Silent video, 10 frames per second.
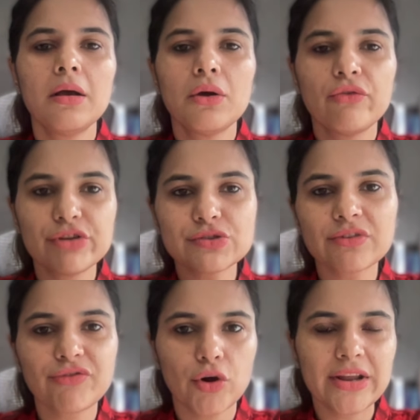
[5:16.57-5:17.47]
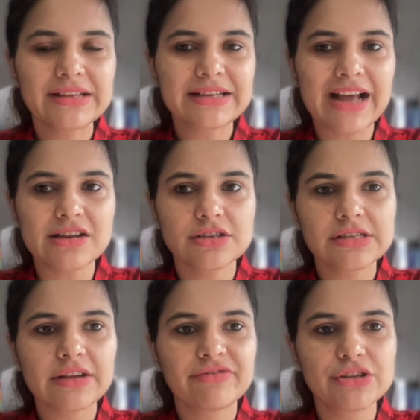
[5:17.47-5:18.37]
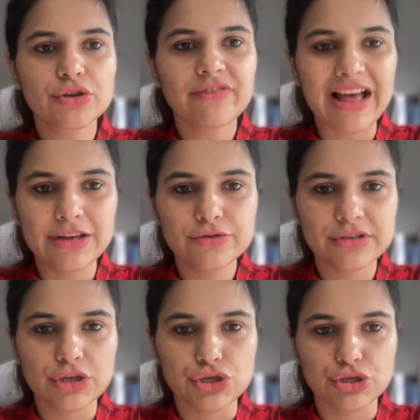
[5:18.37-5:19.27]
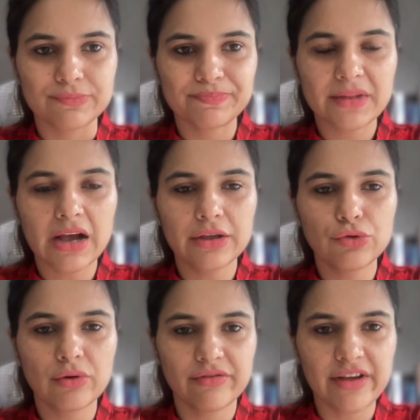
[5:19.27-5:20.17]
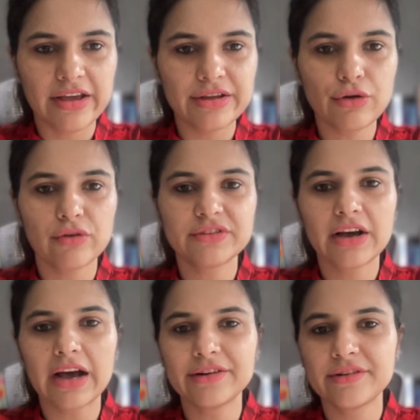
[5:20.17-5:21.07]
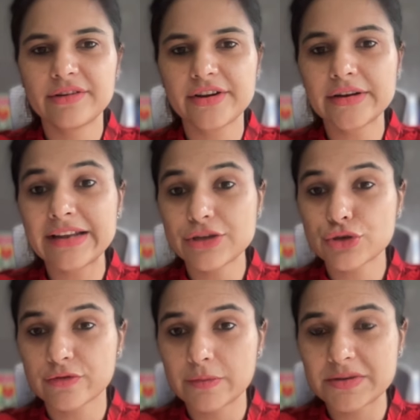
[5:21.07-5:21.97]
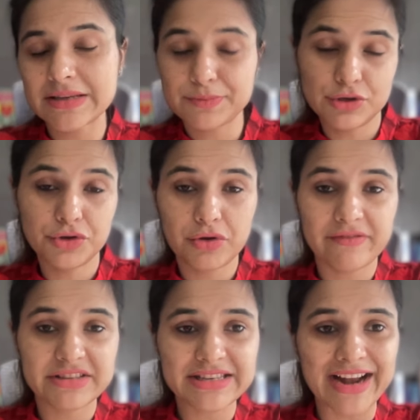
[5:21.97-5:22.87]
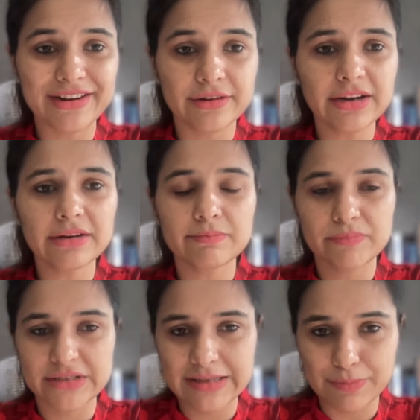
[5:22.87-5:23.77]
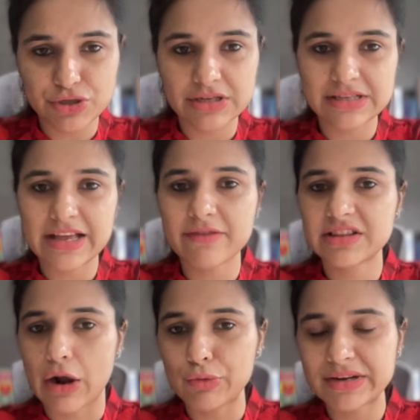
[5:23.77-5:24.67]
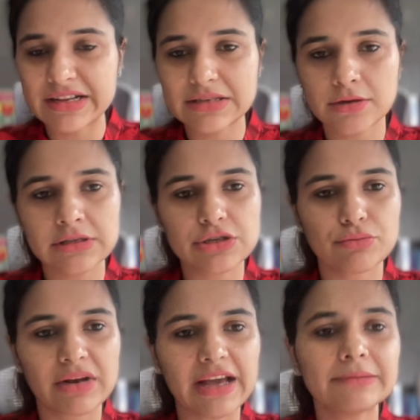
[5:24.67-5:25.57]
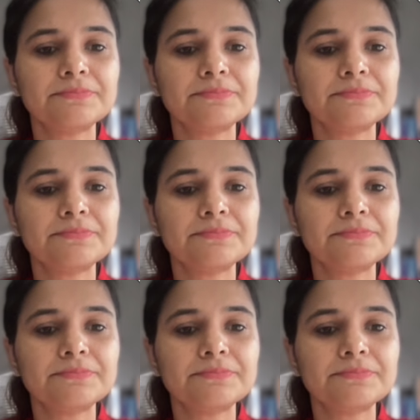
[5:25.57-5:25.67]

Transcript: Which of the following is a characteristic feature of hallucination? Are you aware of the unreal nature of the perception? Do you have insight in it? Perception is there without an external stimuli.